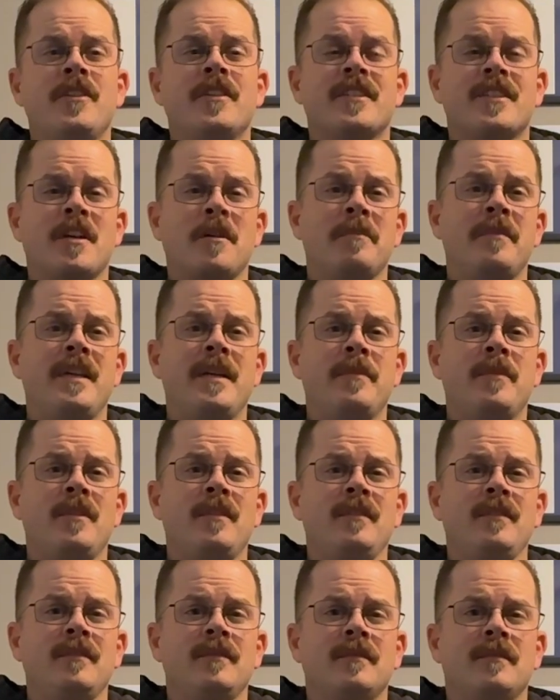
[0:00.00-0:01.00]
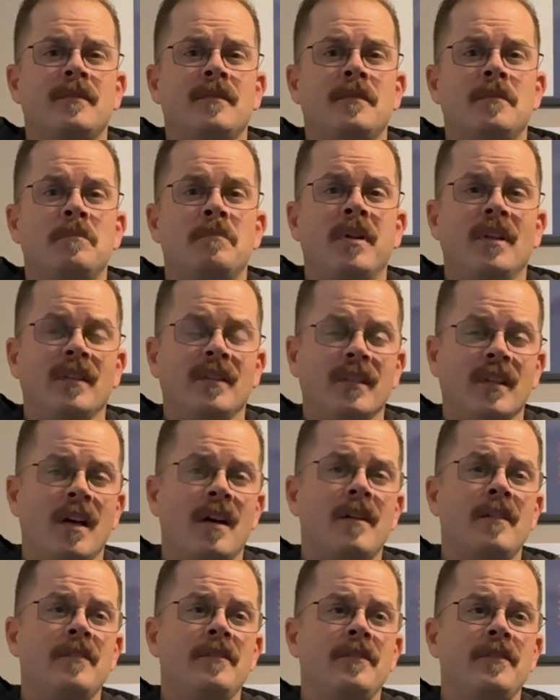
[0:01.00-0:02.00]
to some people, but
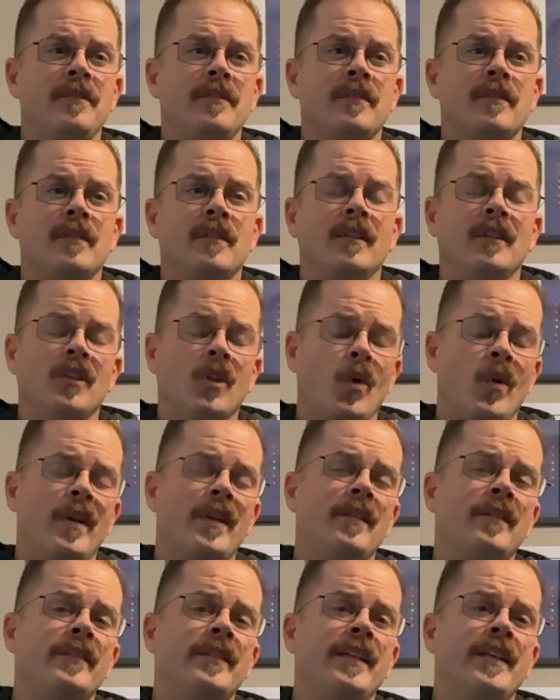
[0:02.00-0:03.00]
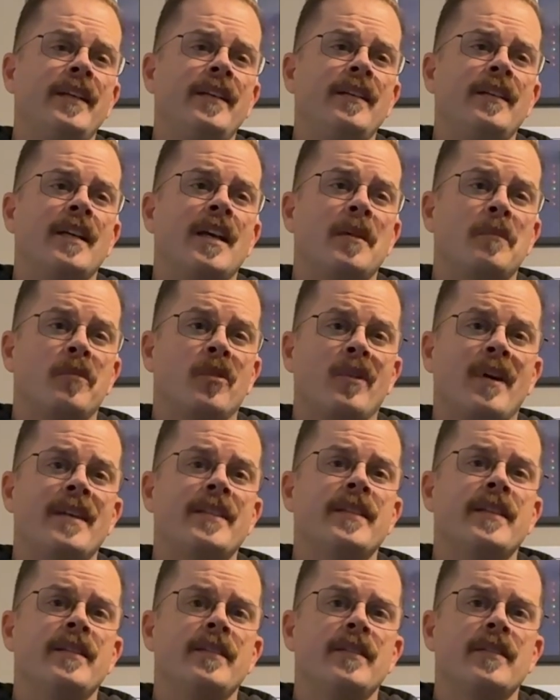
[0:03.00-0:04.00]
love, loyalty, and
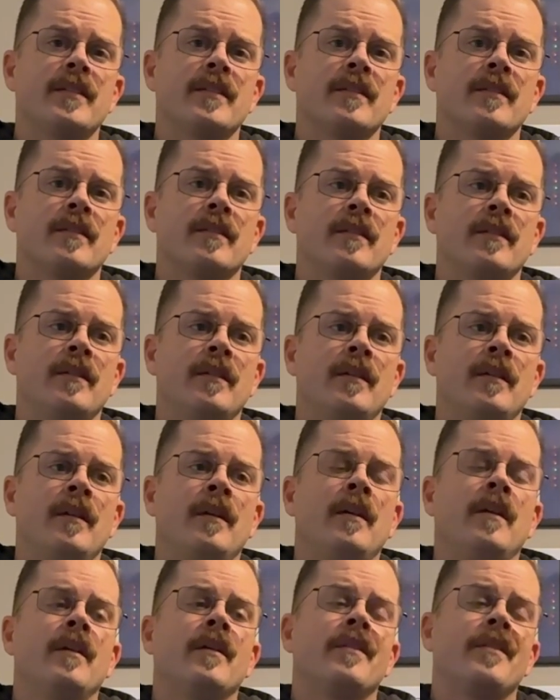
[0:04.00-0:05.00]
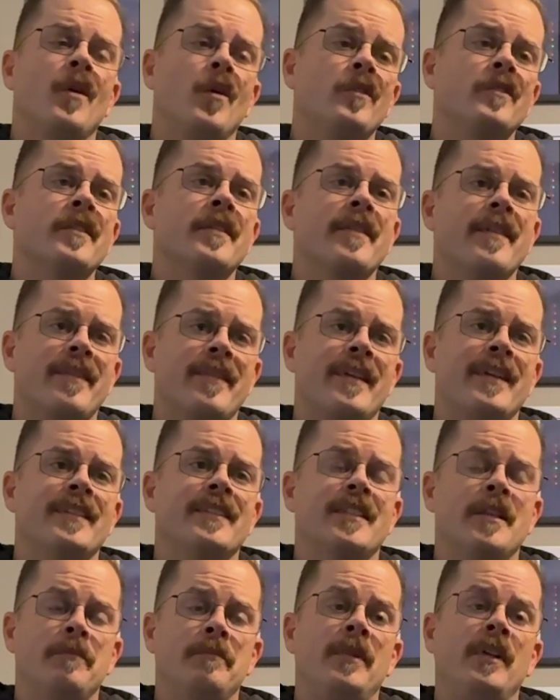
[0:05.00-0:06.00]
presence, those are the things
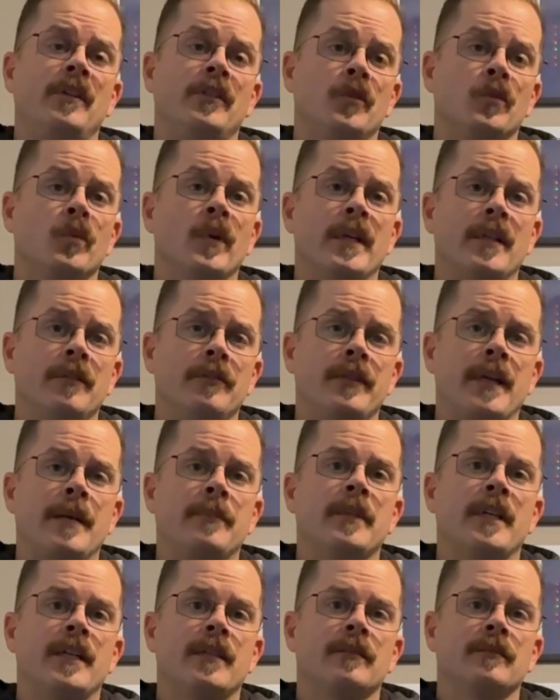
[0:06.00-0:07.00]
that build a real family.